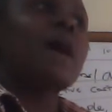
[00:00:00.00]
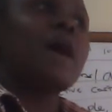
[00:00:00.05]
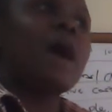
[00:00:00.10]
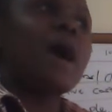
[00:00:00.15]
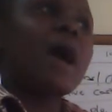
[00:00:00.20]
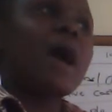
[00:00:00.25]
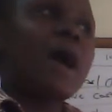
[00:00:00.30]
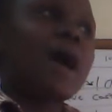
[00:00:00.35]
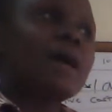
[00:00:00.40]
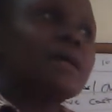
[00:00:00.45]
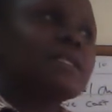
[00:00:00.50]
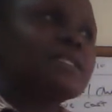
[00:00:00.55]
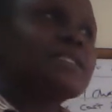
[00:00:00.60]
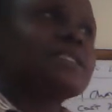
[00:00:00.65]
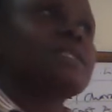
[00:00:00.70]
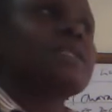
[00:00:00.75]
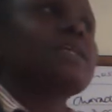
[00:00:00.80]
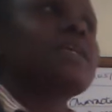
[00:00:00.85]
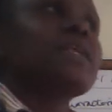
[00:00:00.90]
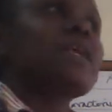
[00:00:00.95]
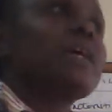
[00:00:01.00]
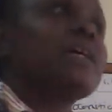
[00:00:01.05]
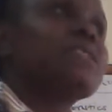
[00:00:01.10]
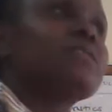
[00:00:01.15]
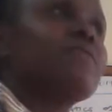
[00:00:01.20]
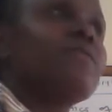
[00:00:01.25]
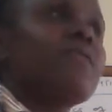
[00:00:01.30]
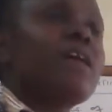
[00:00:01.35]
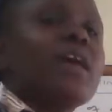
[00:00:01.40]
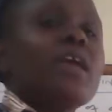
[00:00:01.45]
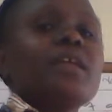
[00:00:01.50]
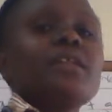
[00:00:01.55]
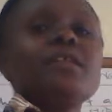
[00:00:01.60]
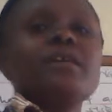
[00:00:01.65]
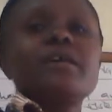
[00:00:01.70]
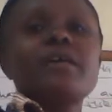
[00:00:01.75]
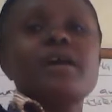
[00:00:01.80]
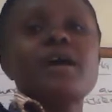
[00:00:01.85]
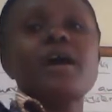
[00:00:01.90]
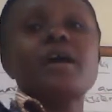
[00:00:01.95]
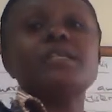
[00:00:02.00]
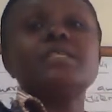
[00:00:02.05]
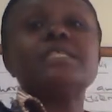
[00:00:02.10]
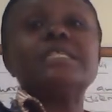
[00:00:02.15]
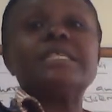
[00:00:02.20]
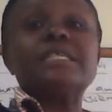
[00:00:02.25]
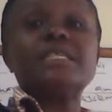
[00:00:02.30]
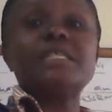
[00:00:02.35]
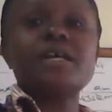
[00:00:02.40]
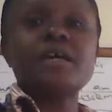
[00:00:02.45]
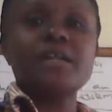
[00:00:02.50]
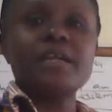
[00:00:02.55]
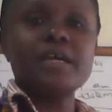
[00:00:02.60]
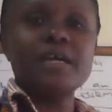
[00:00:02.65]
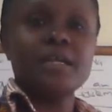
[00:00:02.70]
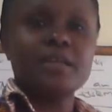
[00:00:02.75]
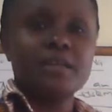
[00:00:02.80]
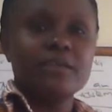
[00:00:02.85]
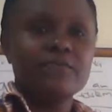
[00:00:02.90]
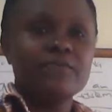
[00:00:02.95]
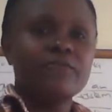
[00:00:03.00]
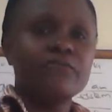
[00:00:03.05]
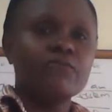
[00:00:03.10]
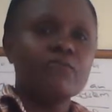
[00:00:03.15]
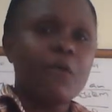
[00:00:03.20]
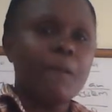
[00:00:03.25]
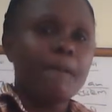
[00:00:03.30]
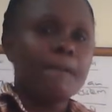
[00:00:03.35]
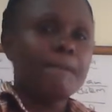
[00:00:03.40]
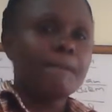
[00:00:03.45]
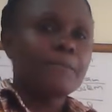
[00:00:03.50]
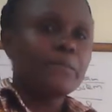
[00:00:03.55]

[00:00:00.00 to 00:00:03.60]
has classified as standard form.